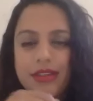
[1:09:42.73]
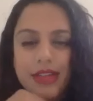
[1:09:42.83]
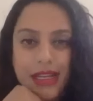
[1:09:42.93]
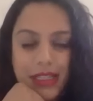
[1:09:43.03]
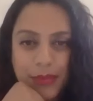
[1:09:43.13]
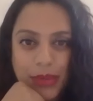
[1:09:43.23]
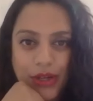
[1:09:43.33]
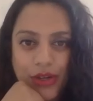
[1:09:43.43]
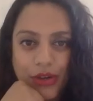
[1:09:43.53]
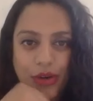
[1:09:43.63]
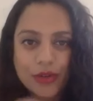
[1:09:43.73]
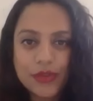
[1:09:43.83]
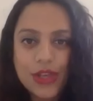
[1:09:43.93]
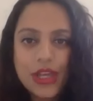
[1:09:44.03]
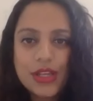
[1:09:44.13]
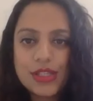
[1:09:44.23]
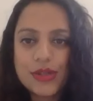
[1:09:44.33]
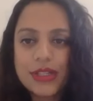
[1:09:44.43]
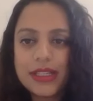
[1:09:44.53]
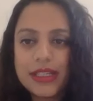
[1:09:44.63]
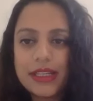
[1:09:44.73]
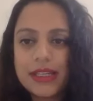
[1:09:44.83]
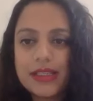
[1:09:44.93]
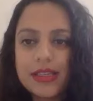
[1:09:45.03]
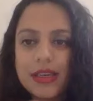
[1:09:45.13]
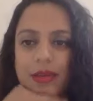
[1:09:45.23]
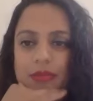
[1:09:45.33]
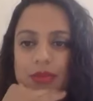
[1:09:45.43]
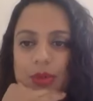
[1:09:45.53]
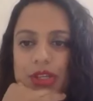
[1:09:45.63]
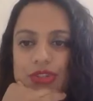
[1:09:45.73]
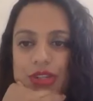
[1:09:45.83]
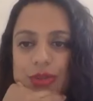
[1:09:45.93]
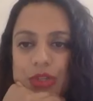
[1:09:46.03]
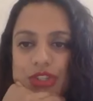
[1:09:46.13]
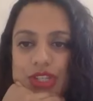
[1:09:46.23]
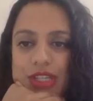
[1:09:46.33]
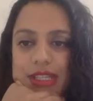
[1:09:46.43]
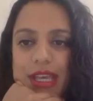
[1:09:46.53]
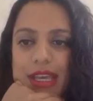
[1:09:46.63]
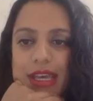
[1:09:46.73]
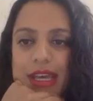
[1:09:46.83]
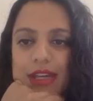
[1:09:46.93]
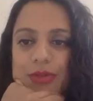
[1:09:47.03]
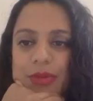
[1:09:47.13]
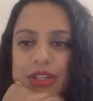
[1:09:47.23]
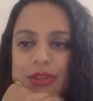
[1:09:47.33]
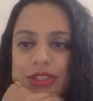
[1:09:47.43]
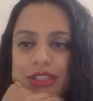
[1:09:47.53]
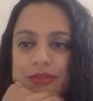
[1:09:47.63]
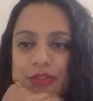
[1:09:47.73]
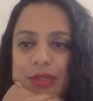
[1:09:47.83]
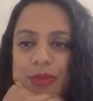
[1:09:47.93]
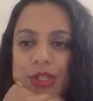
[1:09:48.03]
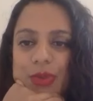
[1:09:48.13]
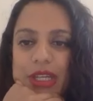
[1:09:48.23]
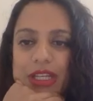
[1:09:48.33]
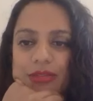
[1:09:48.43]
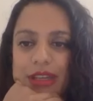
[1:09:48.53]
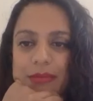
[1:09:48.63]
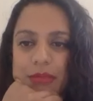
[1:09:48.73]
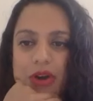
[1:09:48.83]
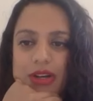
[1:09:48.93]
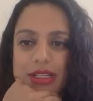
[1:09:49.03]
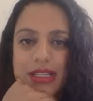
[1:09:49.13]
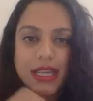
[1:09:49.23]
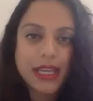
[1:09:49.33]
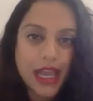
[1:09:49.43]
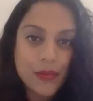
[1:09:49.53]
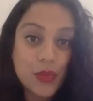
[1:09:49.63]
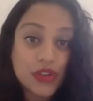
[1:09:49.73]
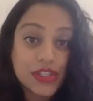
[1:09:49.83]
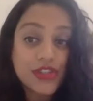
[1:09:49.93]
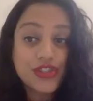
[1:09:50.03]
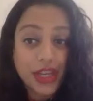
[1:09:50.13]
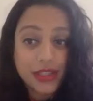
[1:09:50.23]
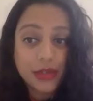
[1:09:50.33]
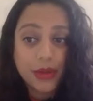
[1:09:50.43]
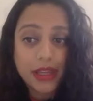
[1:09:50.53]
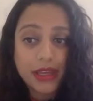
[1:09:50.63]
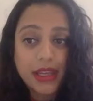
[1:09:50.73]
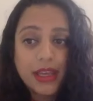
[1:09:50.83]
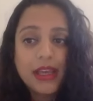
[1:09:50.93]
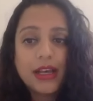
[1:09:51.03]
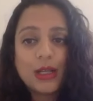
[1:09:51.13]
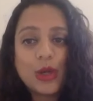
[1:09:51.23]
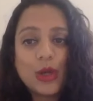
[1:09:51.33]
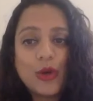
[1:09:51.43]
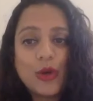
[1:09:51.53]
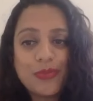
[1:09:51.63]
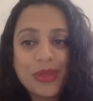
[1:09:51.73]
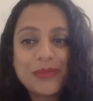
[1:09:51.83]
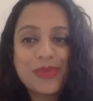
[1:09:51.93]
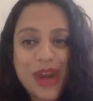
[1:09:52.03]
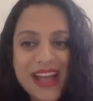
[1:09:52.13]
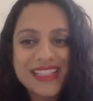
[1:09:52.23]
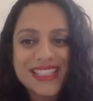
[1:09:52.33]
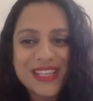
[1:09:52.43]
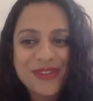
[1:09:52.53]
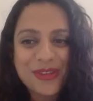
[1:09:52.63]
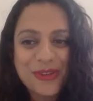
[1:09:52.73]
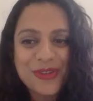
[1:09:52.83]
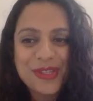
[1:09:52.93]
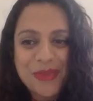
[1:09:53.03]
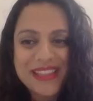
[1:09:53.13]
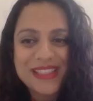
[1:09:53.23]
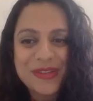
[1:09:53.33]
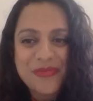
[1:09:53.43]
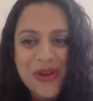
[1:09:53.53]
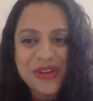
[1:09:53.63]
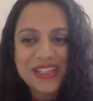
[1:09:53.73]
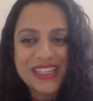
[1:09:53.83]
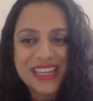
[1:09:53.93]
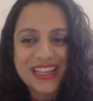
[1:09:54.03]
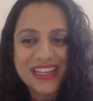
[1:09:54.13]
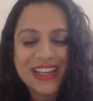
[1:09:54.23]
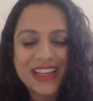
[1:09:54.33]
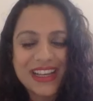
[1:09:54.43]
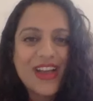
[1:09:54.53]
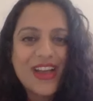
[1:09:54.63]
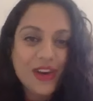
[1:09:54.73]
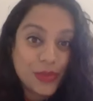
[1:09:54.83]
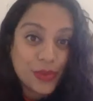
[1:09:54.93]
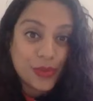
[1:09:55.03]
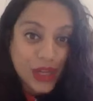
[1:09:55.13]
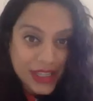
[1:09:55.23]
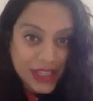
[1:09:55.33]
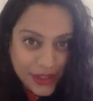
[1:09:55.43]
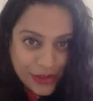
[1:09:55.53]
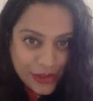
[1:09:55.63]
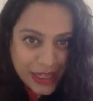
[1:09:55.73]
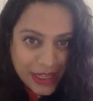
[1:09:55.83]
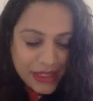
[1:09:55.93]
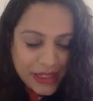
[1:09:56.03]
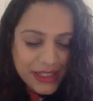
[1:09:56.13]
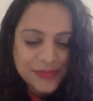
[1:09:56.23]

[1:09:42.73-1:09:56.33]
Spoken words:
latter part of Sunalini's question, which is, how do we know the difference between great marketing and what's genuine? A lot of the big brands have huge spends on marketing. Are you working on labeling?